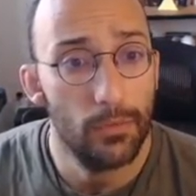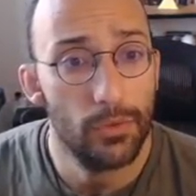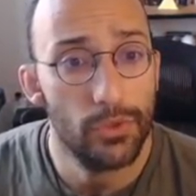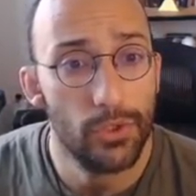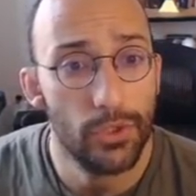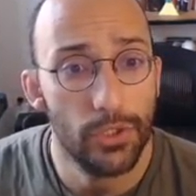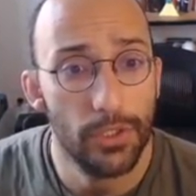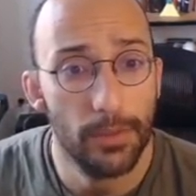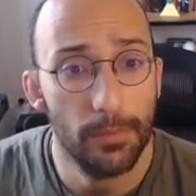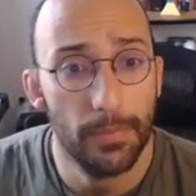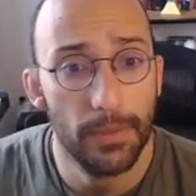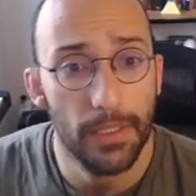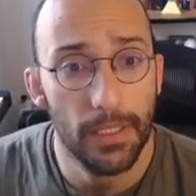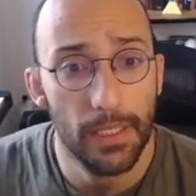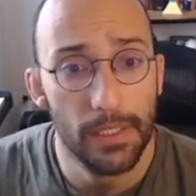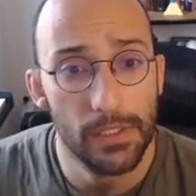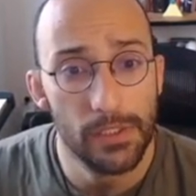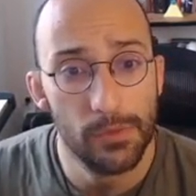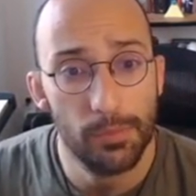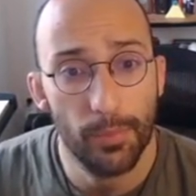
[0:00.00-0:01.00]
which are going to be
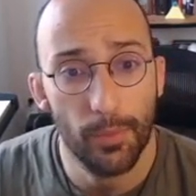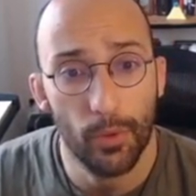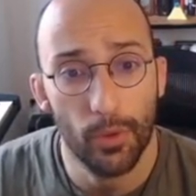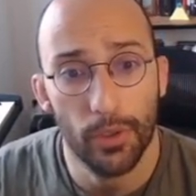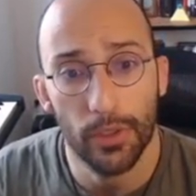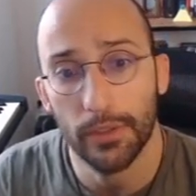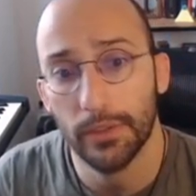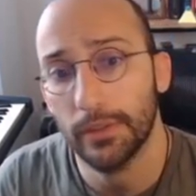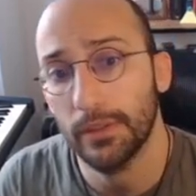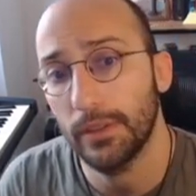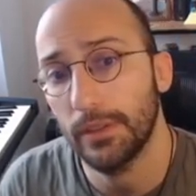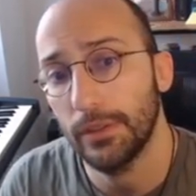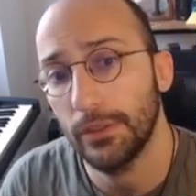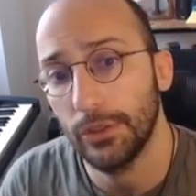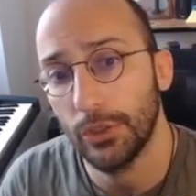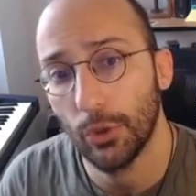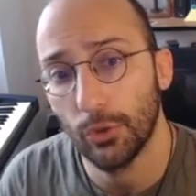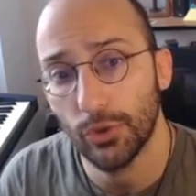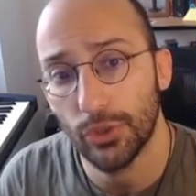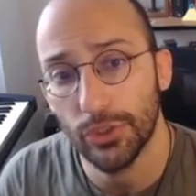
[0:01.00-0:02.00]
export
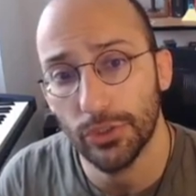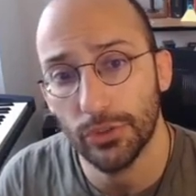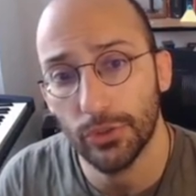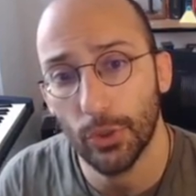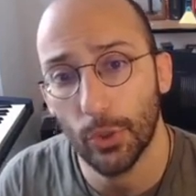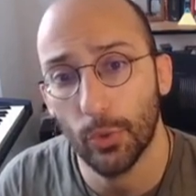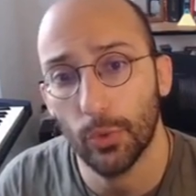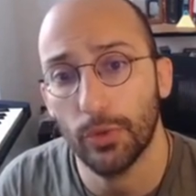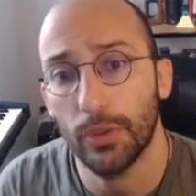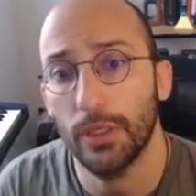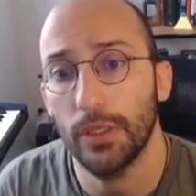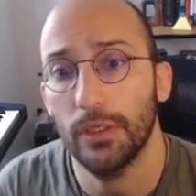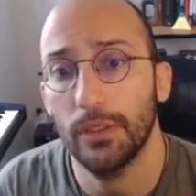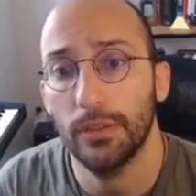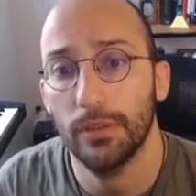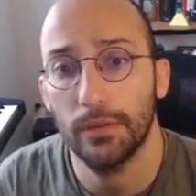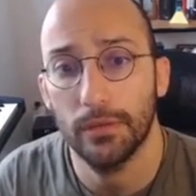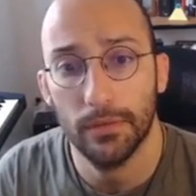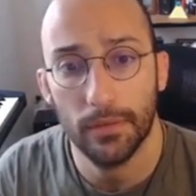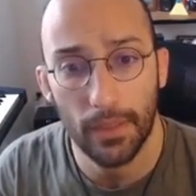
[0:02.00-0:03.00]
Notion
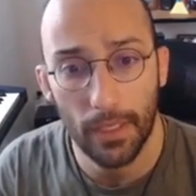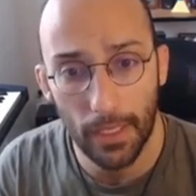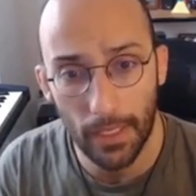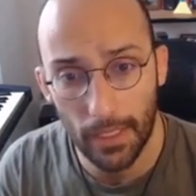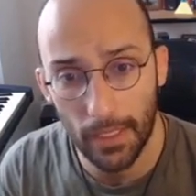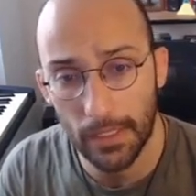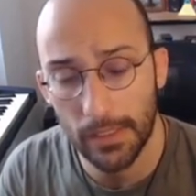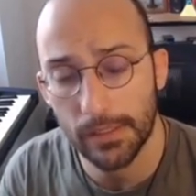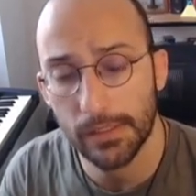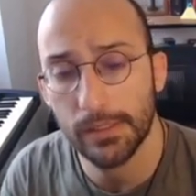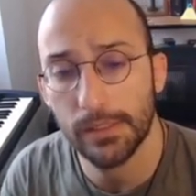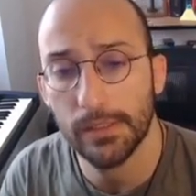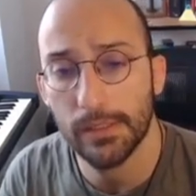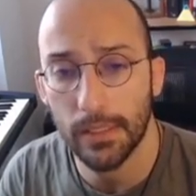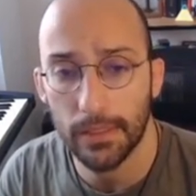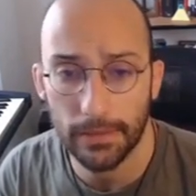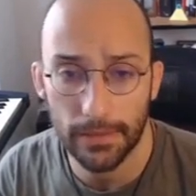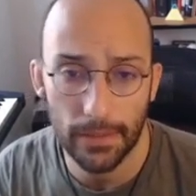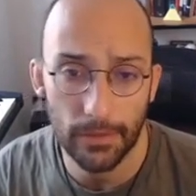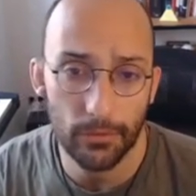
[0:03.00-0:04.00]
token as,
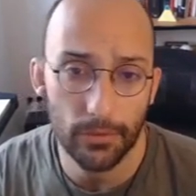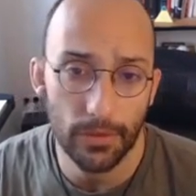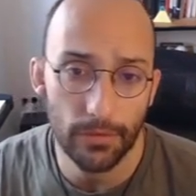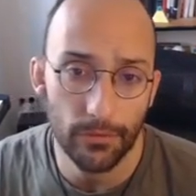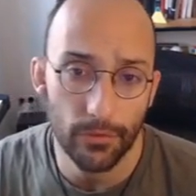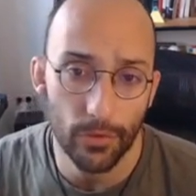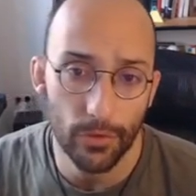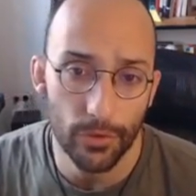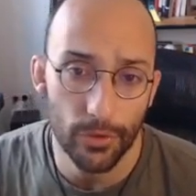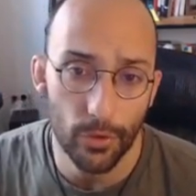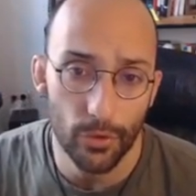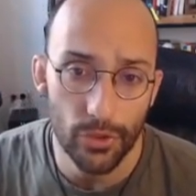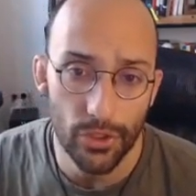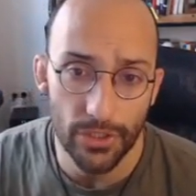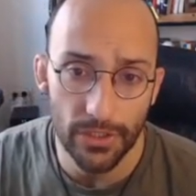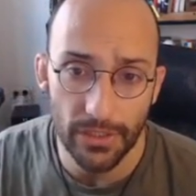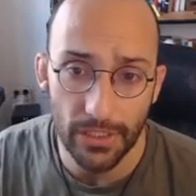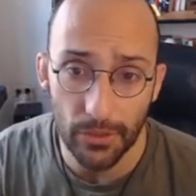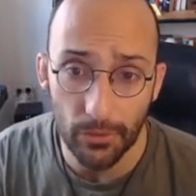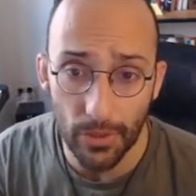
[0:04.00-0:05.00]
and then you give your
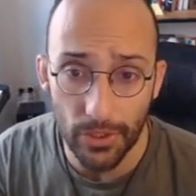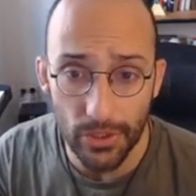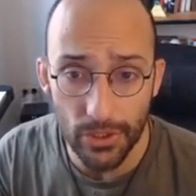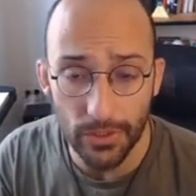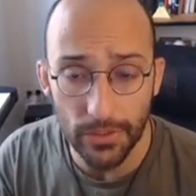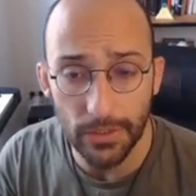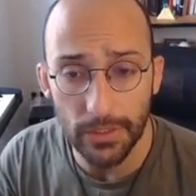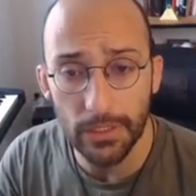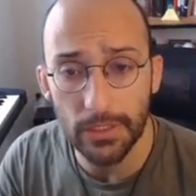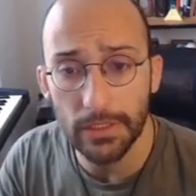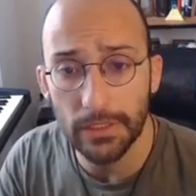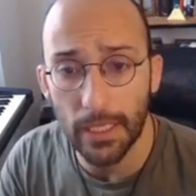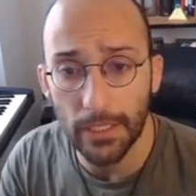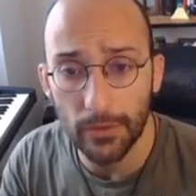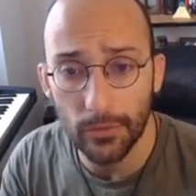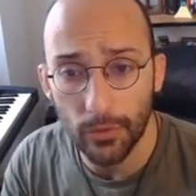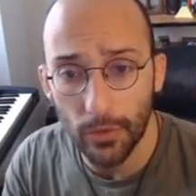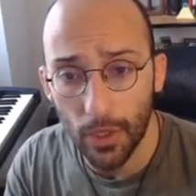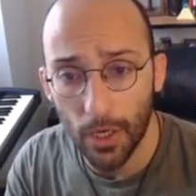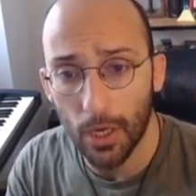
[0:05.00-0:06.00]
Notion integration key that
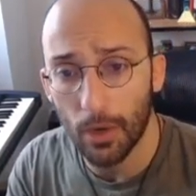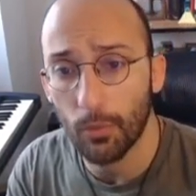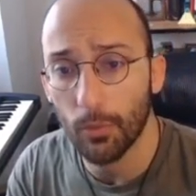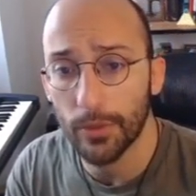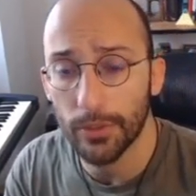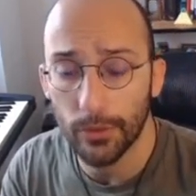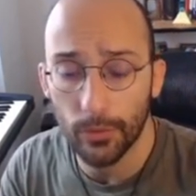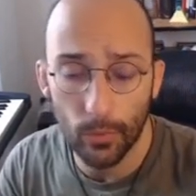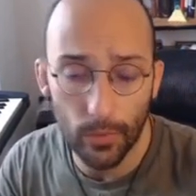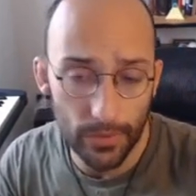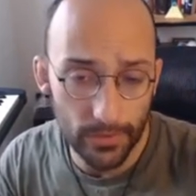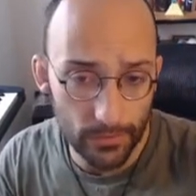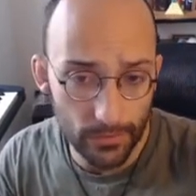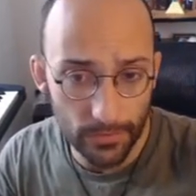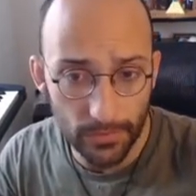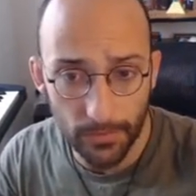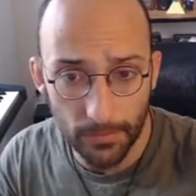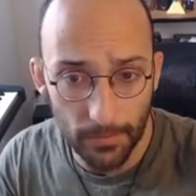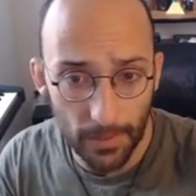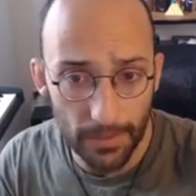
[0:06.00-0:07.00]
you got when you went to
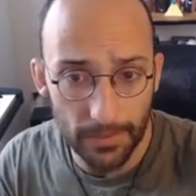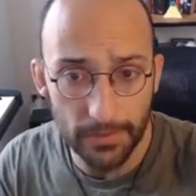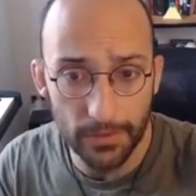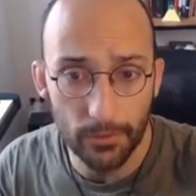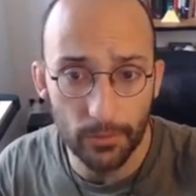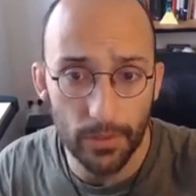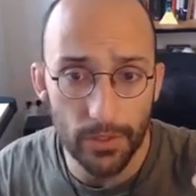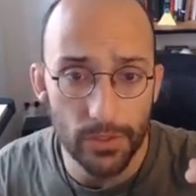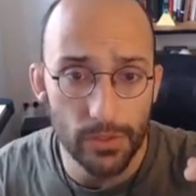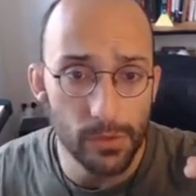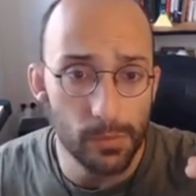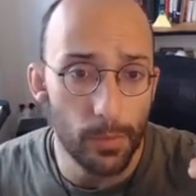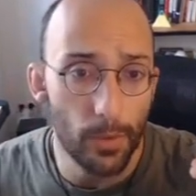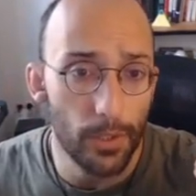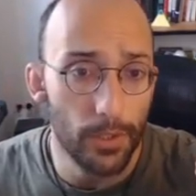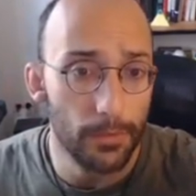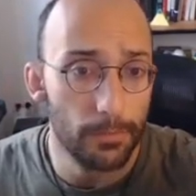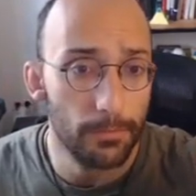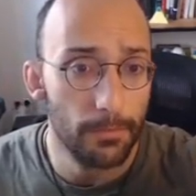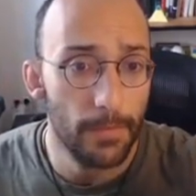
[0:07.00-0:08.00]
the My Integrations
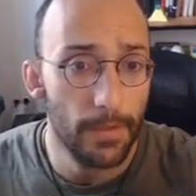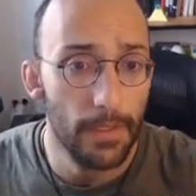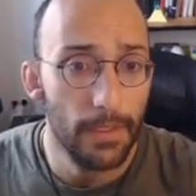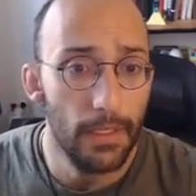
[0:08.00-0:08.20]
part.